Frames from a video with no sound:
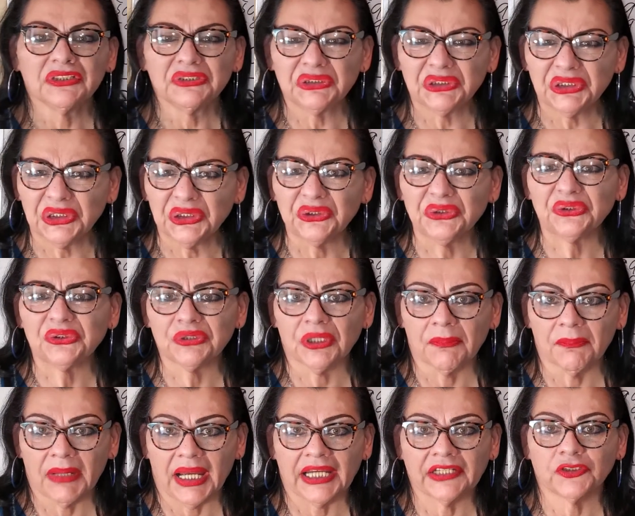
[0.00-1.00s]
due to a
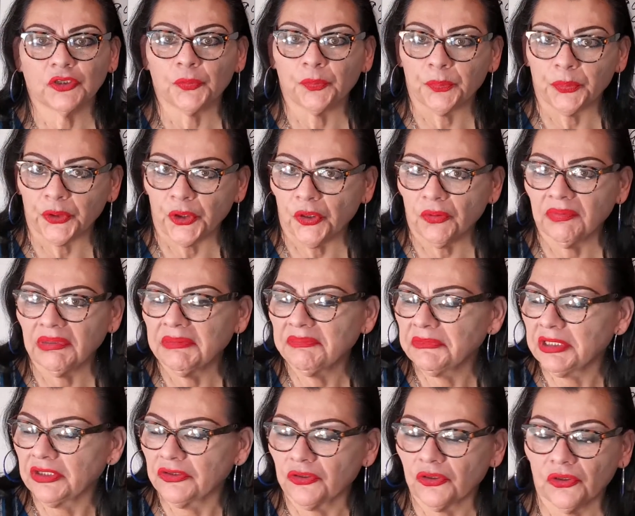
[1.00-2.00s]
minor problem.
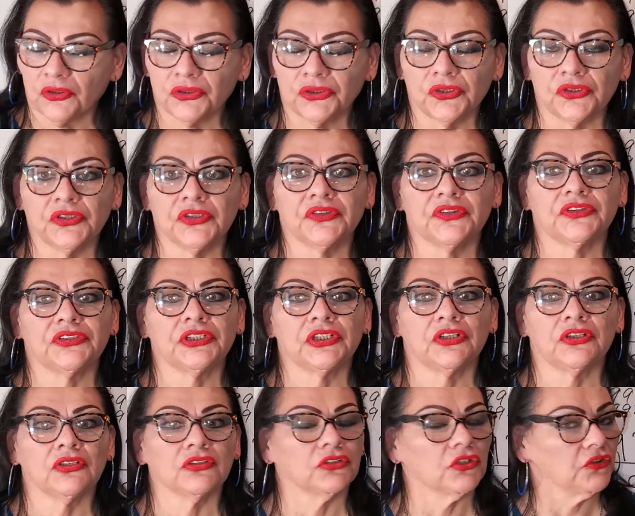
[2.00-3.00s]
The doctor
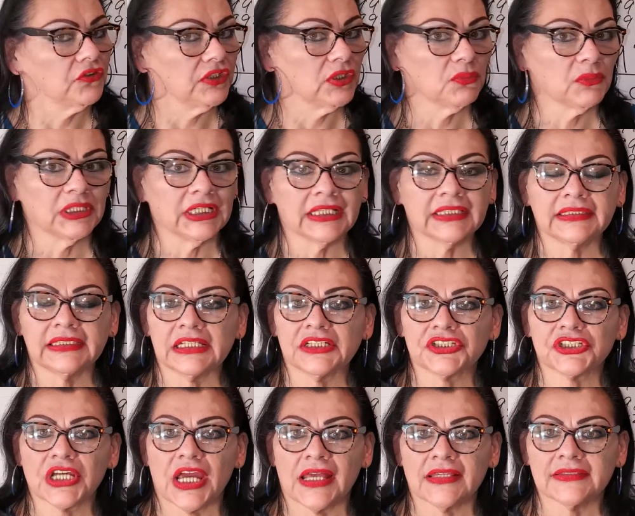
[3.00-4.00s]
still doesn't want to take
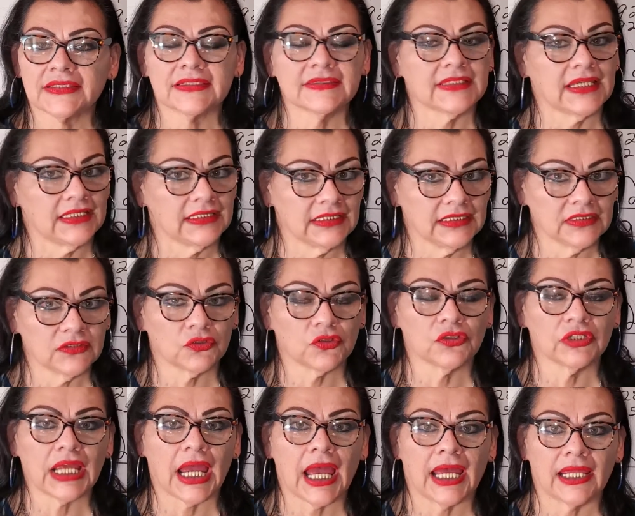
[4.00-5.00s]
chances and is
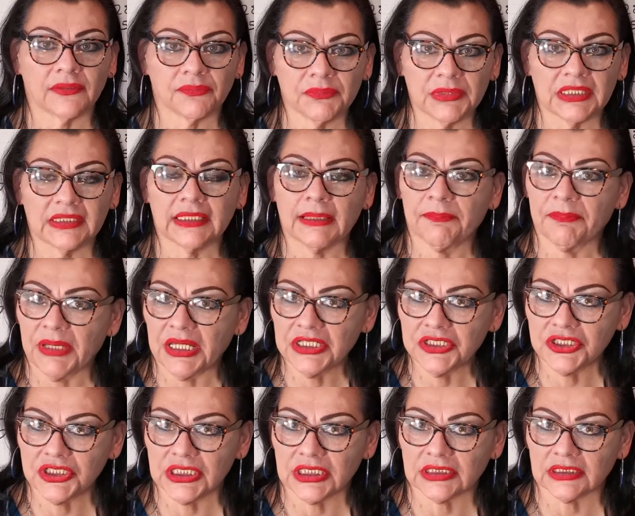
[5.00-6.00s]
going to admit the
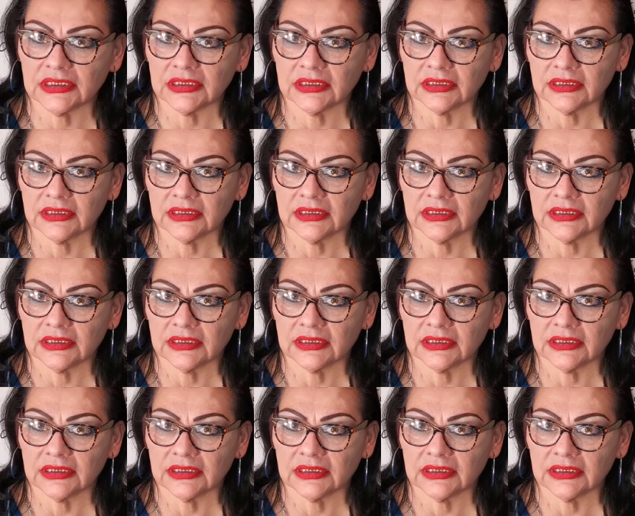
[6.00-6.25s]
patient.